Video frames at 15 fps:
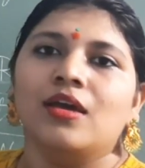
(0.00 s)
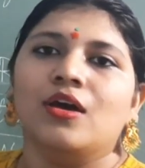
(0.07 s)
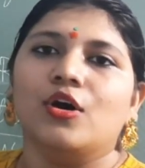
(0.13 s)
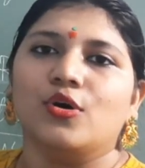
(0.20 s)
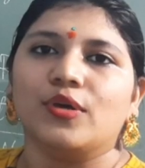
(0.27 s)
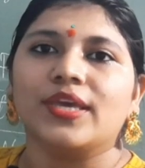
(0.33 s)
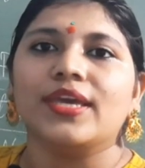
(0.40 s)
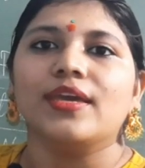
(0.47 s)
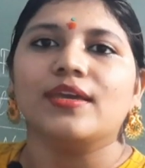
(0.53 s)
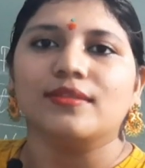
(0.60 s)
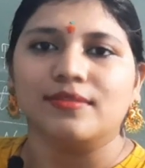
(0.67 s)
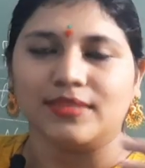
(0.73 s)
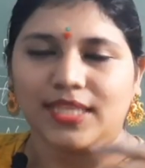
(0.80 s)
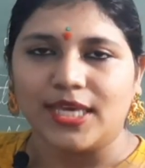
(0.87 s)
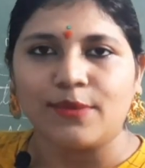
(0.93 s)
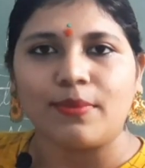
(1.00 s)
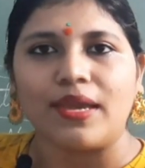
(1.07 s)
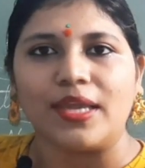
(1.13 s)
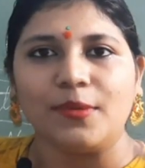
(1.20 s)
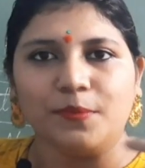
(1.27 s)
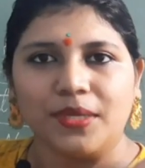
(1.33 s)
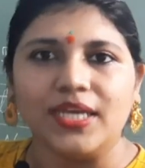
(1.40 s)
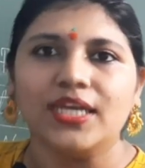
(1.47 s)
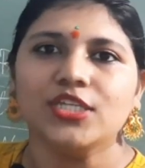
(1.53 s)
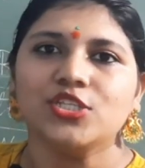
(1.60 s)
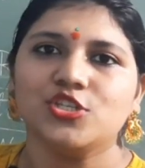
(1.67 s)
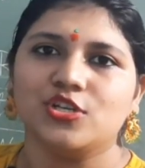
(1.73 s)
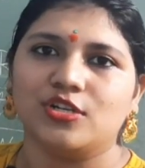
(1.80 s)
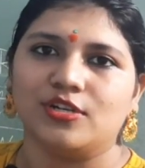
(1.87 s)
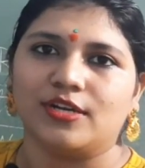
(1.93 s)
Okay, they might be our
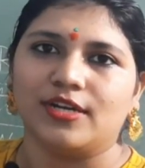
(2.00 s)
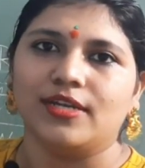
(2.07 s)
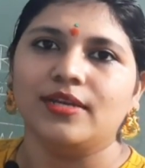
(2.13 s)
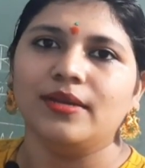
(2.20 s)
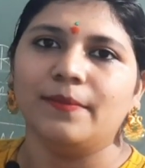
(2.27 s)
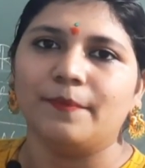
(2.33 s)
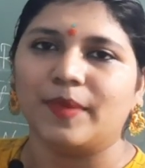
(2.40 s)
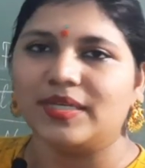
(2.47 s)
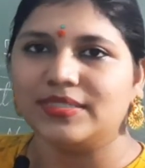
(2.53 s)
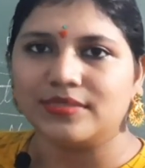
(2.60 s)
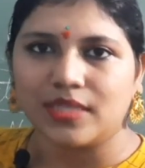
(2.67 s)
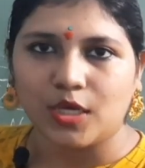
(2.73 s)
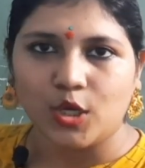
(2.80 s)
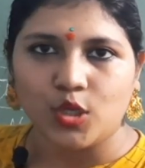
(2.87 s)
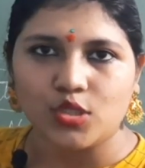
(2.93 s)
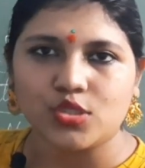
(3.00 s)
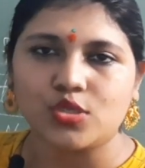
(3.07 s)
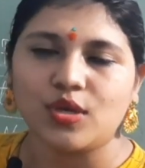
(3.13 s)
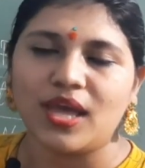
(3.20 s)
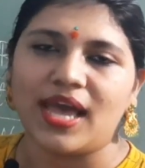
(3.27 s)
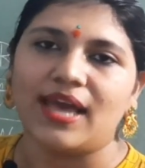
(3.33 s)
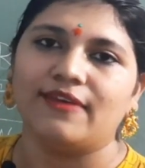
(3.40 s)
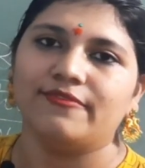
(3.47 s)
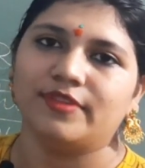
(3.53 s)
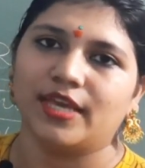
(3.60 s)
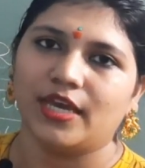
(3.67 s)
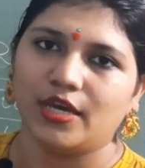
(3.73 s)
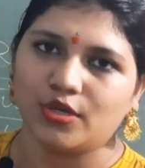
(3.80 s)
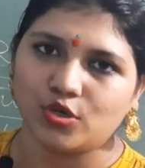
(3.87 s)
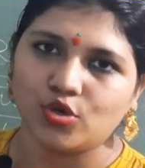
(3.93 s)
children, but they also have
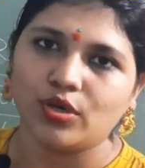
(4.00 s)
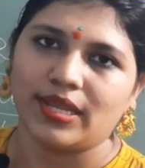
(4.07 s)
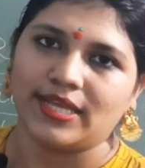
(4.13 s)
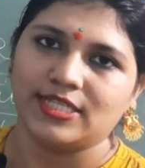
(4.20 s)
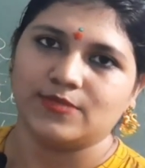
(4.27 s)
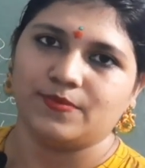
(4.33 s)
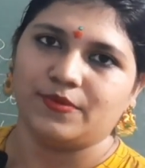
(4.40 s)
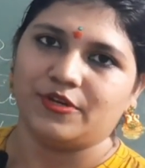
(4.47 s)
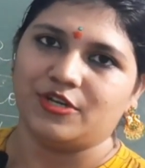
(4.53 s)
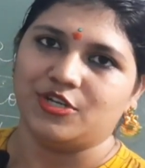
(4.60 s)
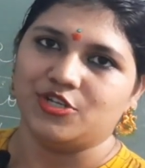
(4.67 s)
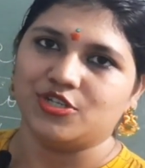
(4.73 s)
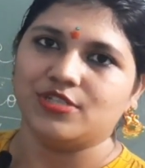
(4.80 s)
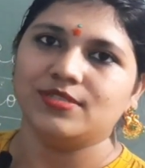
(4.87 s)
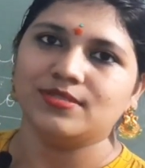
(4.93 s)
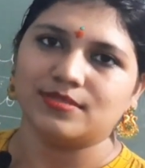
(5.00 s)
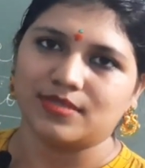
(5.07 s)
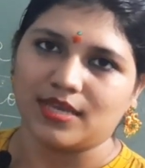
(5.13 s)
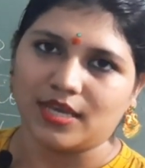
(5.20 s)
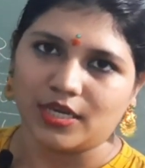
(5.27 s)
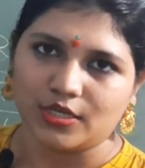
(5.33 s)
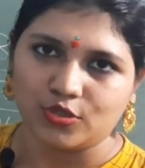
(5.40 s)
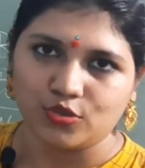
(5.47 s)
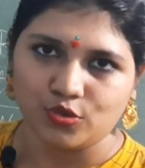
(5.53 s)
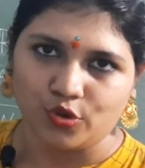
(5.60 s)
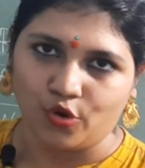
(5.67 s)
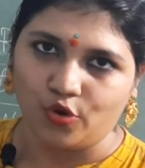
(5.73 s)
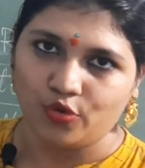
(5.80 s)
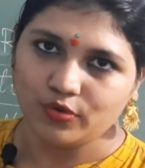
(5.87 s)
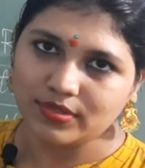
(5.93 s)
their own aspirations, their own
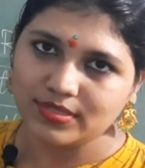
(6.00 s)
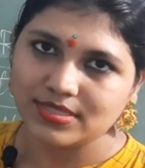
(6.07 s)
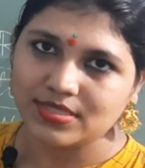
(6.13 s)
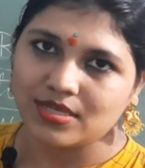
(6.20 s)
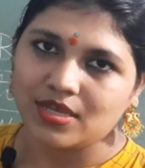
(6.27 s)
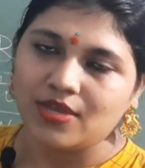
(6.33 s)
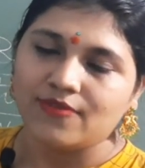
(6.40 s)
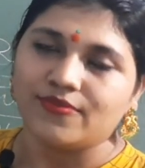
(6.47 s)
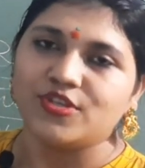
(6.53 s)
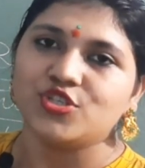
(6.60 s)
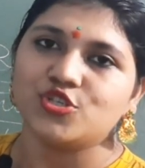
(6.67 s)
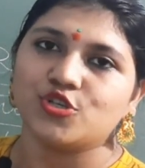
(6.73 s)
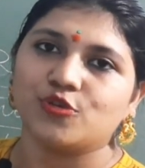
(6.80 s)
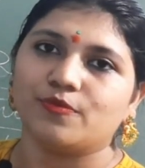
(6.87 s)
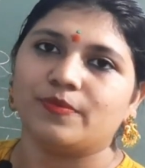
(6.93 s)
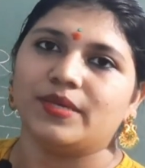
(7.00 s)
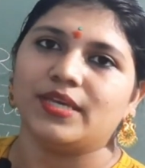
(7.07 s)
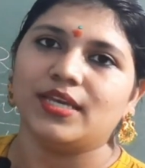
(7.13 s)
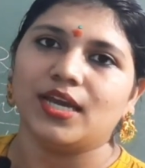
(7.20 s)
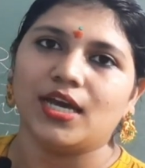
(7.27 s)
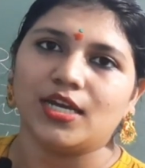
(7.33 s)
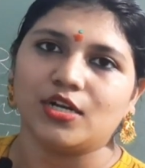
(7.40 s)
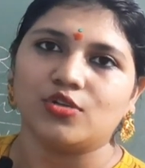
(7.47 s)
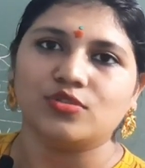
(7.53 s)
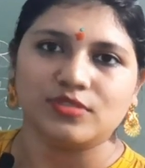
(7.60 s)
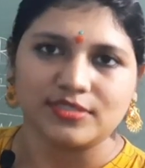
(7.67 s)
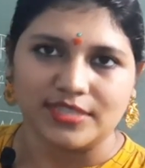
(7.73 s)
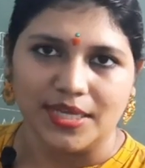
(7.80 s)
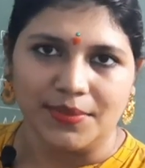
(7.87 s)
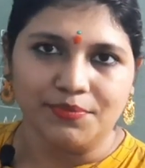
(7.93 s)
goals. We should be
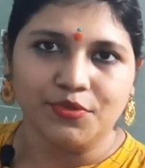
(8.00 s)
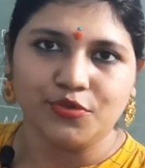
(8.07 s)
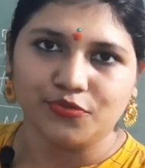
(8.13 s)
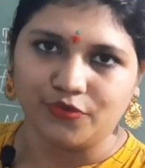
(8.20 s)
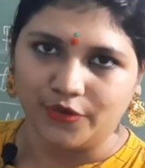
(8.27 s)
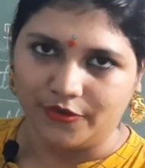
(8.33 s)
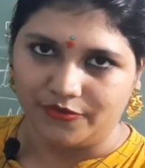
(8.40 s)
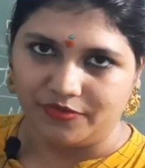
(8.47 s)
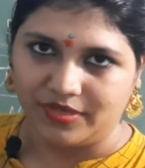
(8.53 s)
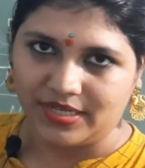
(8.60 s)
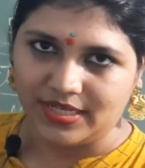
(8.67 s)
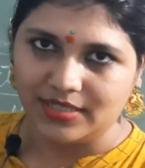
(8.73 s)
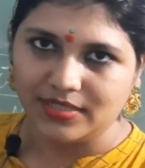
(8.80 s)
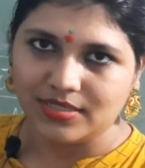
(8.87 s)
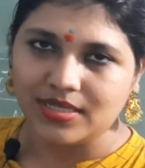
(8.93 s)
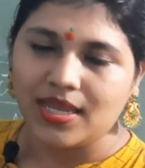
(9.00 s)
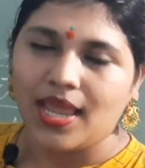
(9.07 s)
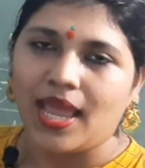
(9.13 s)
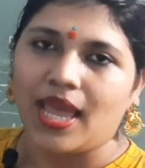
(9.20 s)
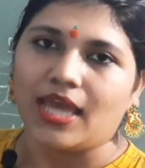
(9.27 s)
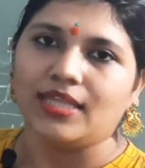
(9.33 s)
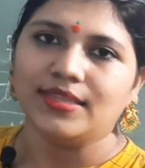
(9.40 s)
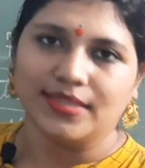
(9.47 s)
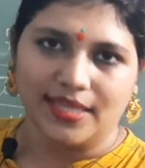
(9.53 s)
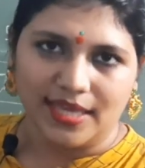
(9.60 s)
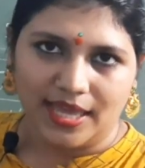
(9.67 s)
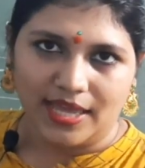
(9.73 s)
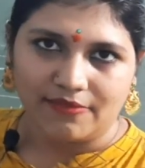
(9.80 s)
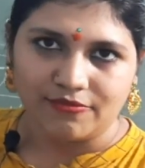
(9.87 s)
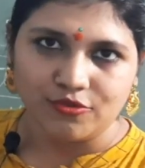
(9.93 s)
around them to fulfill it, and they
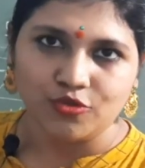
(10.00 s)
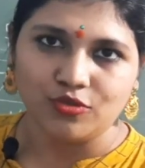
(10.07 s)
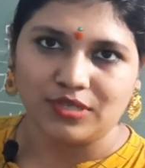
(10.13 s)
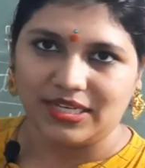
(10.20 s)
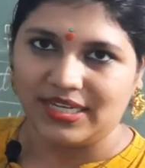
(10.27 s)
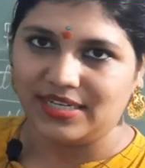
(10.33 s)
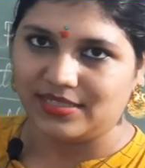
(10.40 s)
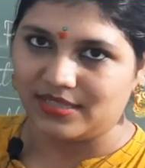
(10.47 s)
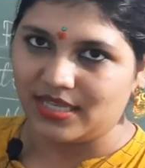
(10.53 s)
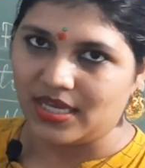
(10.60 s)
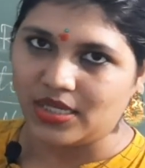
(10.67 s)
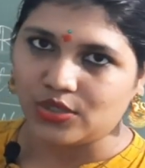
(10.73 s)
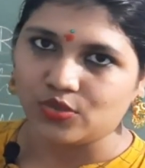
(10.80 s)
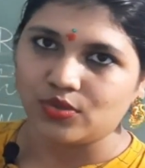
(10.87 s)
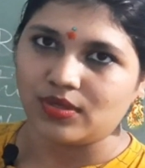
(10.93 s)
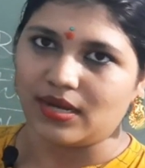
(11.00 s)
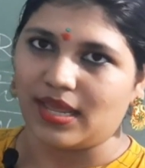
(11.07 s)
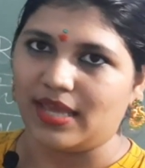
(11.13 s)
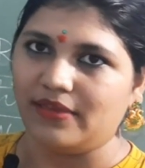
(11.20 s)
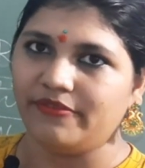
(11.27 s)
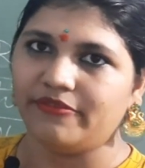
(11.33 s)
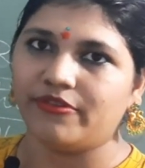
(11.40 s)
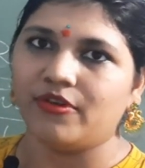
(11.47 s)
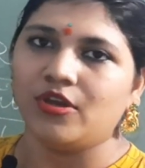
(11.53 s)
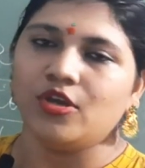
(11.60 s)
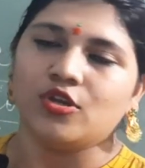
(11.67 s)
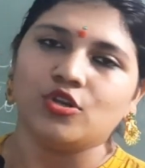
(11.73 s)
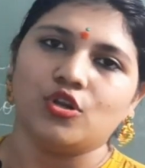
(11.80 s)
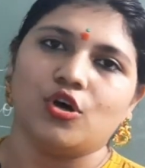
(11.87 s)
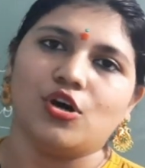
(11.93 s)
have to lead their own life,
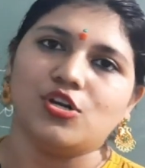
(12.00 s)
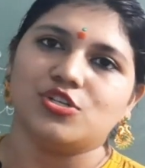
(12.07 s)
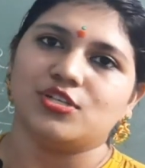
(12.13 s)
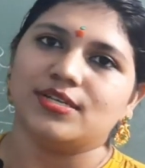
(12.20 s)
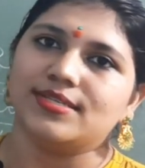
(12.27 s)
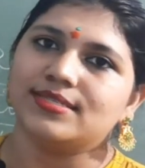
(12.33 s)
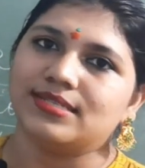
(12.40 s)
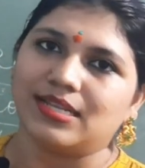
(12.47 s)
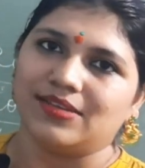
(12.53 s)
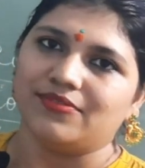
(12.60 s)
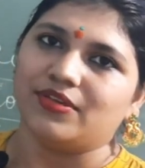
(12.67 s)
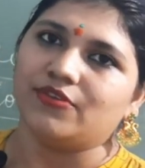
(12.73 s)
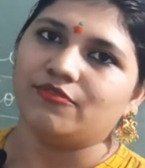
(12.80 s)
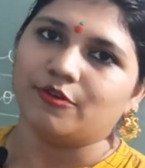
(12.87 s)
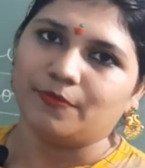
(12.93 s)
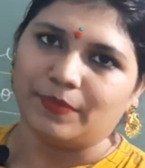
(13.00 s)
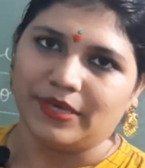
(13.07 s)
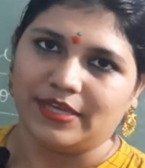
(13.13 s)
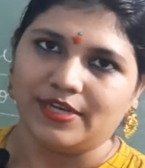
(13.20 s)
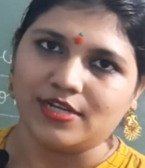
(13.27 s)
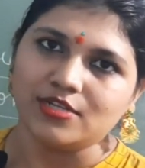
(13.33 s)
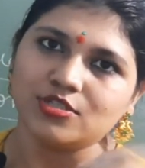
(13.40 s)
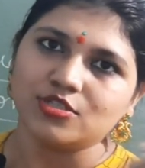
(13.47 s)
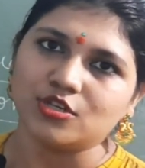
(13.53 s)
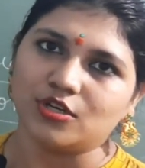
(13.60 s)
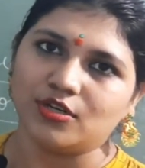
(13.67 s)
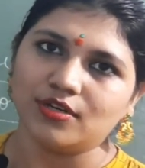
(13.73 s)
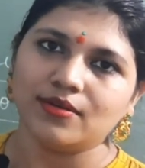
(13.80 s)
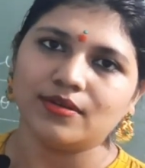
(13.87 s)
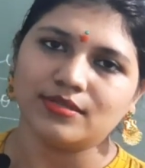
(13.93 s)
not just living for parents
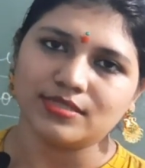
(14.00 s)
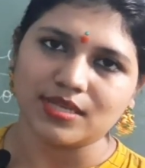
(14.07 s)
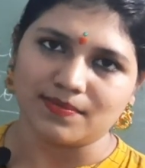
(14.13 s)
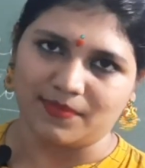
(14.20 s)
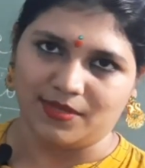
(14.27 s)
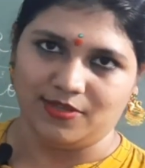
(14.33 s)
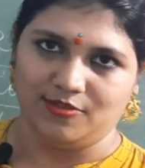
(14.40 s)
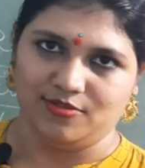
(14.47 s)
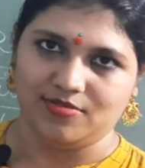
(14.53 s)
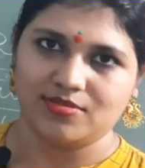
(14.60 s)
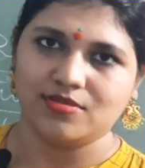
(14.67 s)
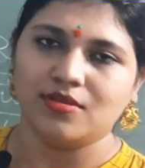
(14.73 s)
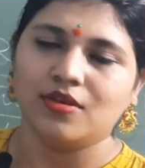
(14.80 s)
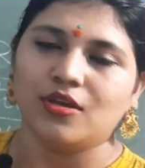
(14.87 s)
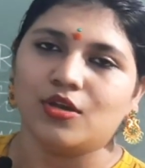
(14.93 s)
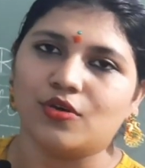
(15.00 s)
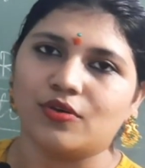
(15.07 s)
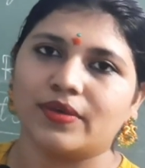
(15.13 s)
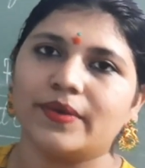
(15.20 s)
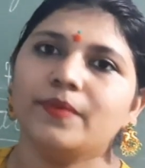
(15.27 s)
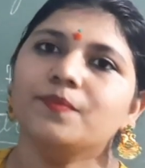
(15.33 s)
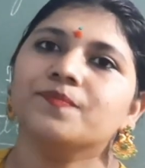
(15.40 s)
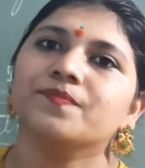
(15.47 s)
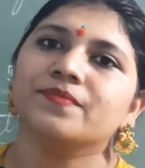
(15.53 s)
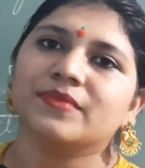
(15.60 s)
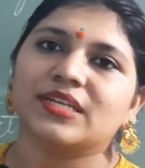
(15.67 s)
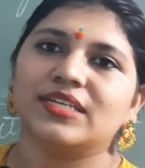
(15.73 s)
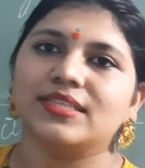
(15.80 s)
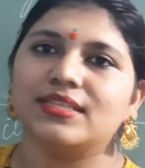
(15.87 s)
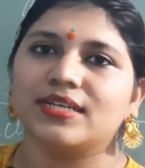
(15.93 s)
or some others. Okay,
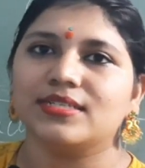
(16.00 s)
in the